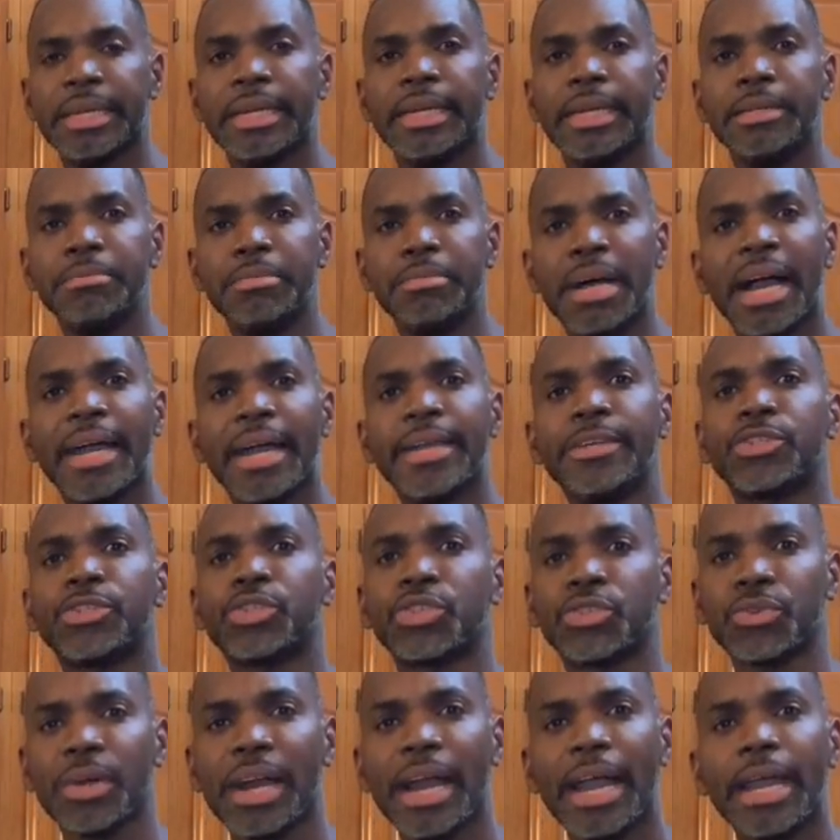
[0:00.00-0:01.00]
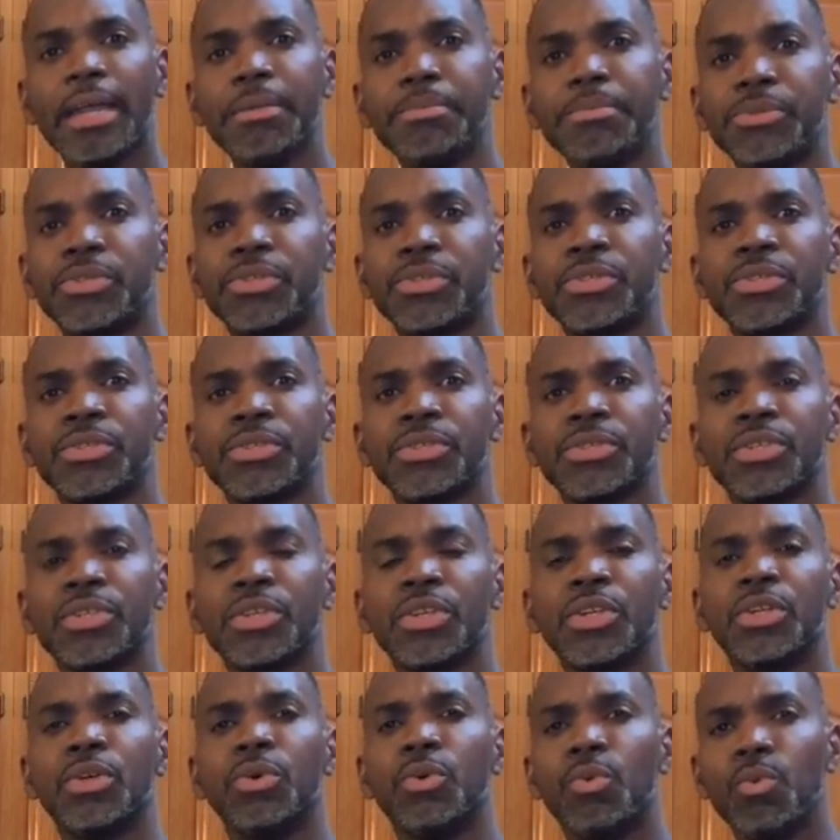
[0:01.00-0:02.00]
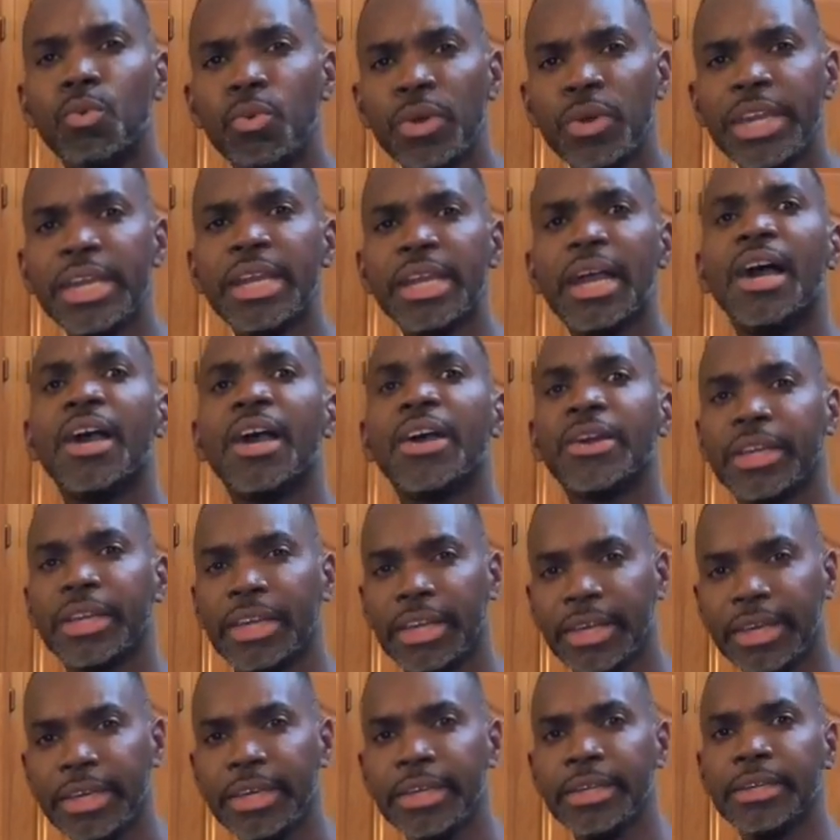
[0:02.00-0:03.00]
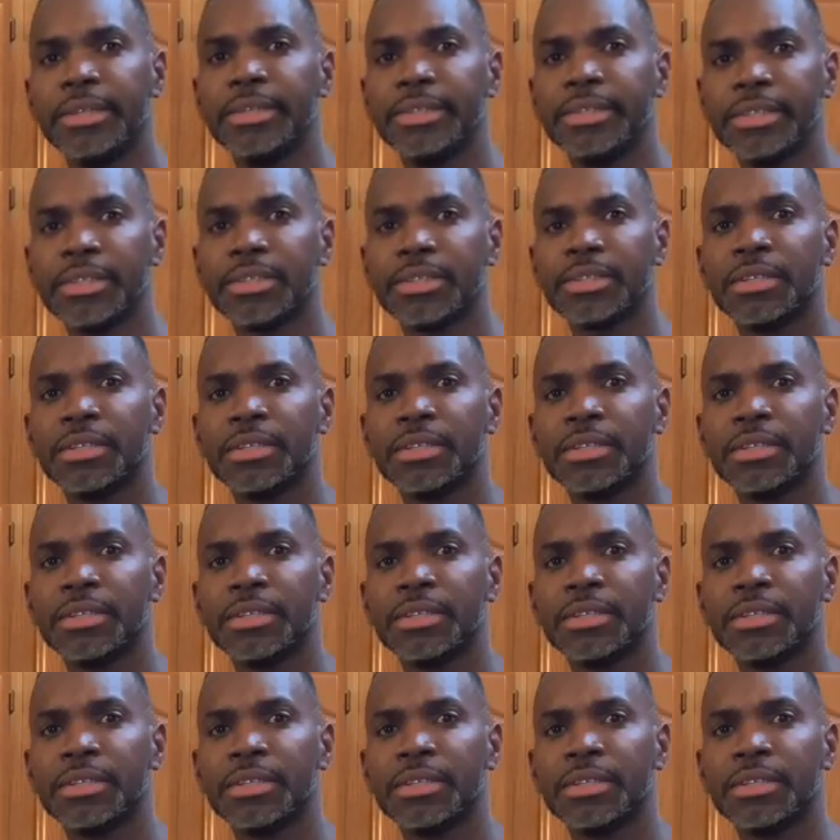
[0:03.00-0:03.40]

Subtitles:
and by his stripes we are healed."